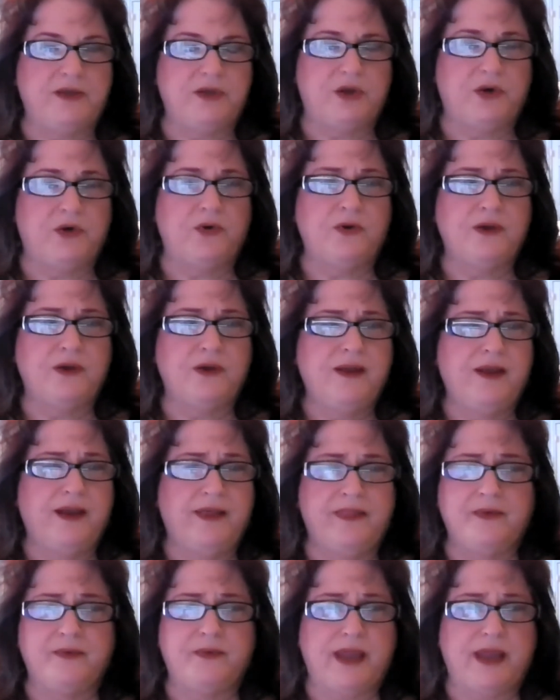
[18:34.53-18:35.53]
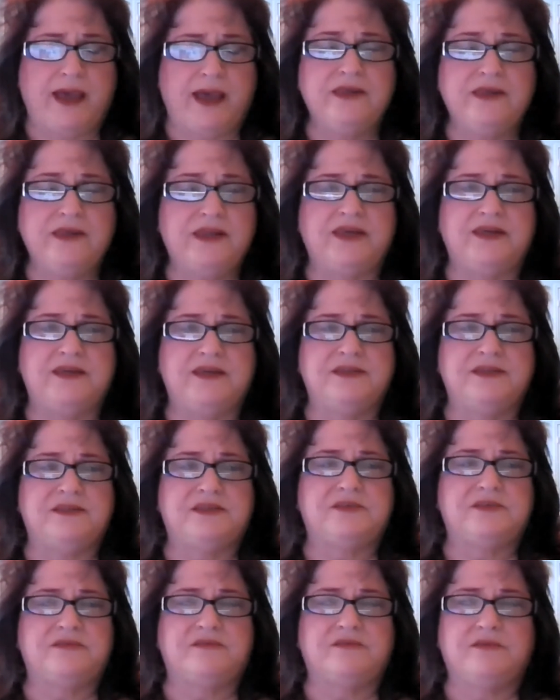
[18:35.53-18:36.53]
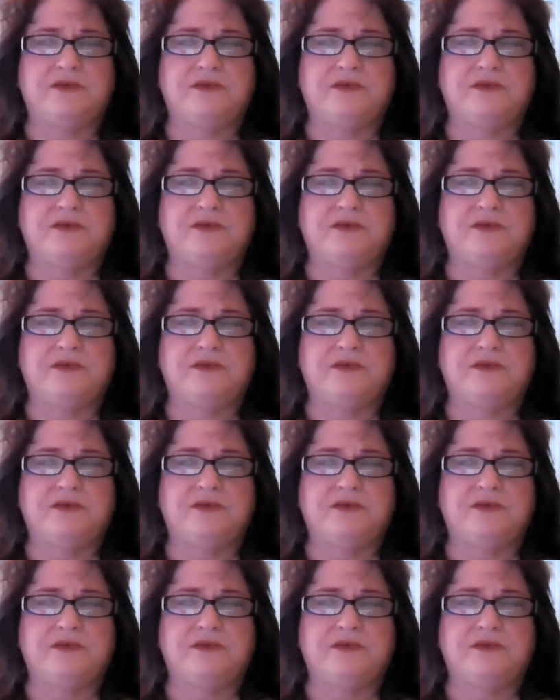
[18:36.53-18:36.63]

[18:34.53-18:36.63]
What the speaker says: You know, and the reality is,